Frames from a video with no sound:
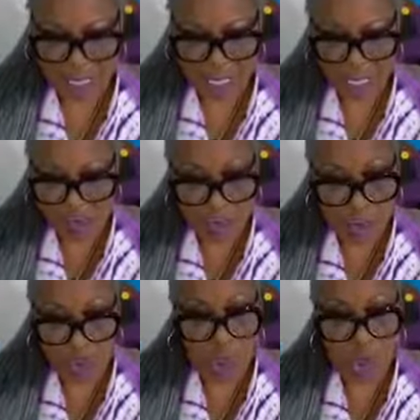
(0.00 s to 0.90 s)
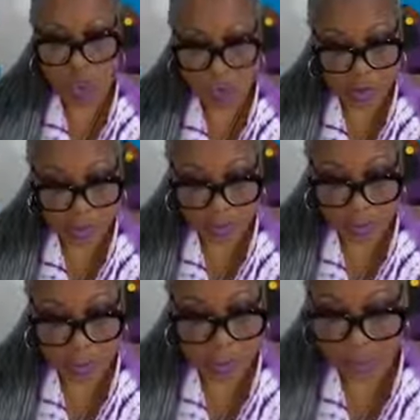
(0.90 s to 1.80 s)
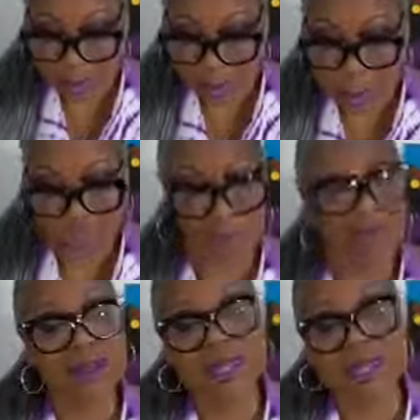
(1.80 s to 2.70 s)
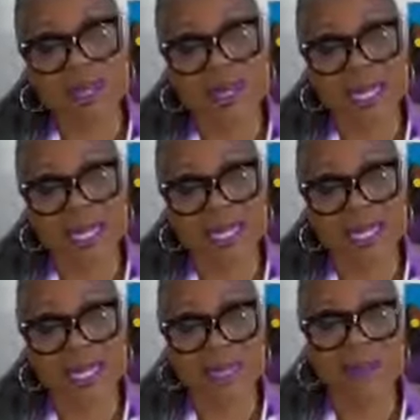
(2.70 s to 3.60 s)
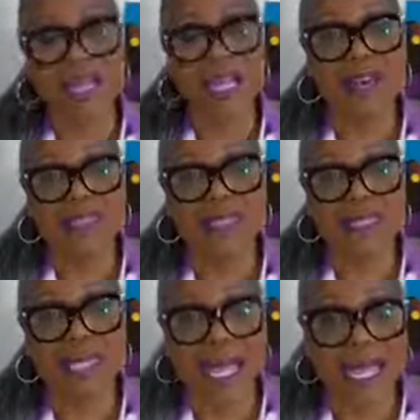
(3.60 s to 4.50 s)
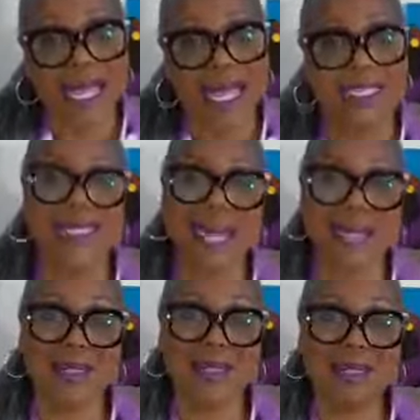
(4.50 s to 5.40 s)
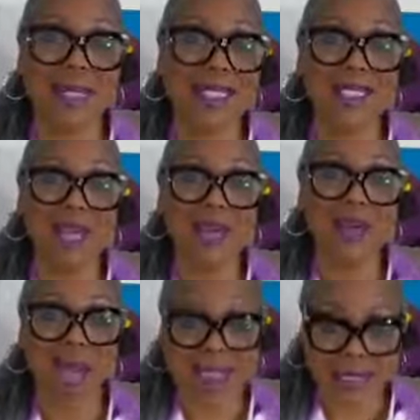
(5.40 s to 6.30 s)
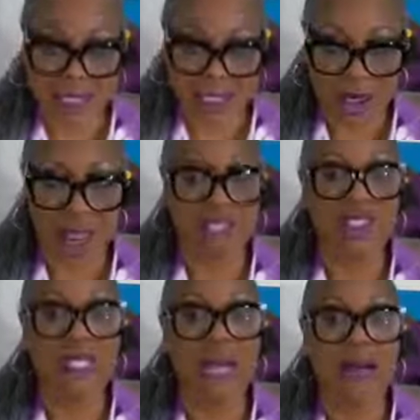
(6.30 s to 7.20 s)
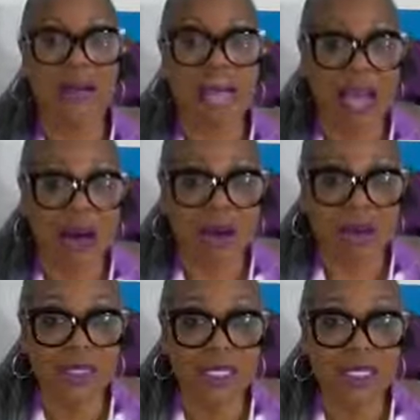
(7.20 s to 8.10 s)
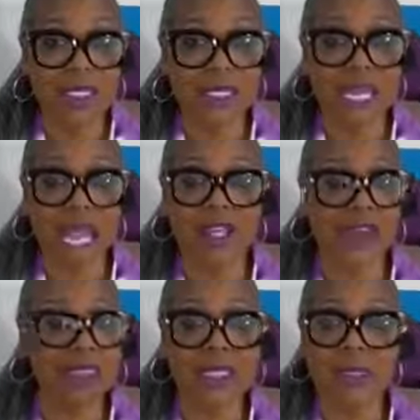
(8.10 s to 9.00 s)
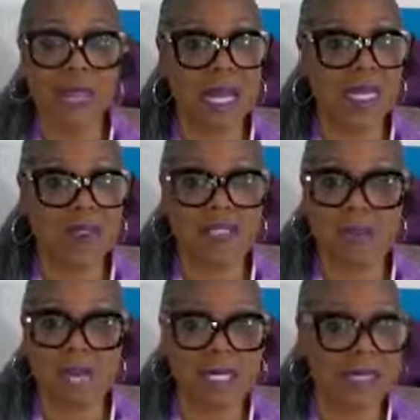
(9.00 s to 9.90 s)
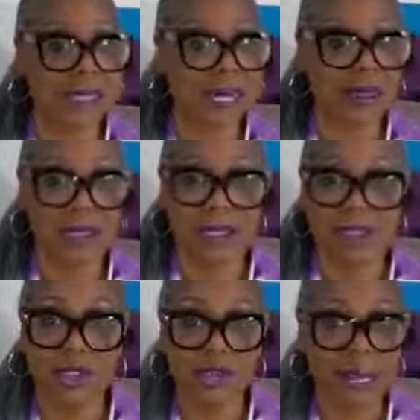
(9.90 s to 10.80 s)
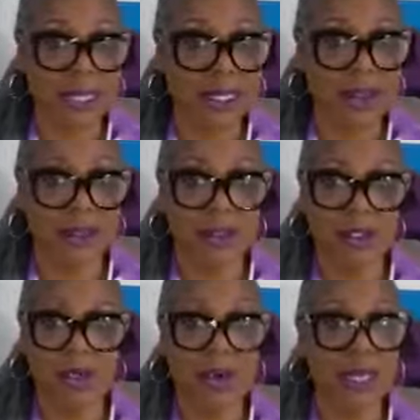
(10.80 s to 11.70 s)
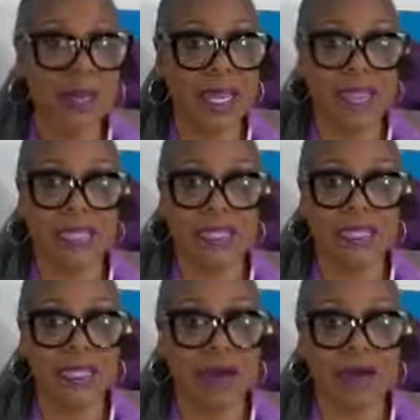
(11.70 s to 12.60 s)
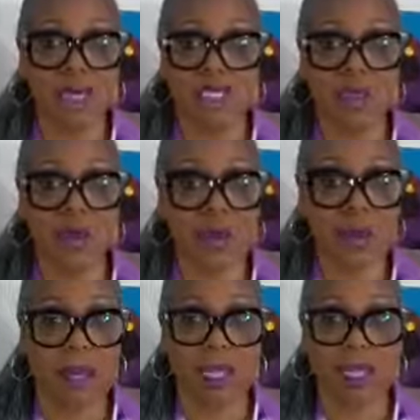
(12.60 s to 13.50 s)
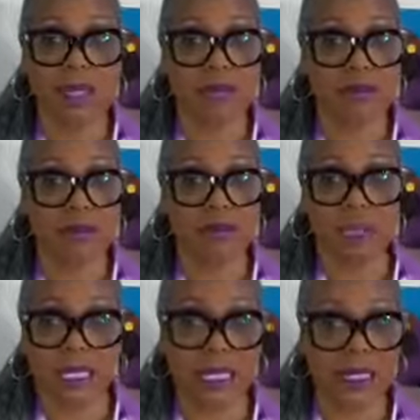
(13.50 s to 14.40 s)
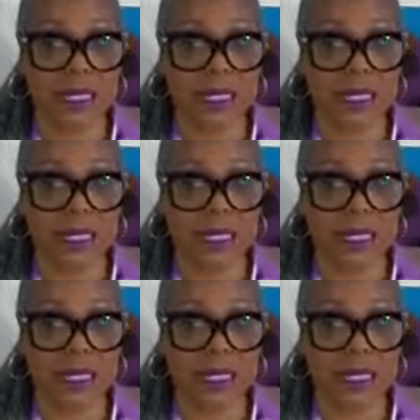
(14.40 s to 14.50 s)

If you don't know what the purpose is, it's perfectly okay. But after today, it's not, because now you're asking the question out loud. And your subconscious mind is not going to let you rest. You're going to keep asking, okay, so why am I here? Really?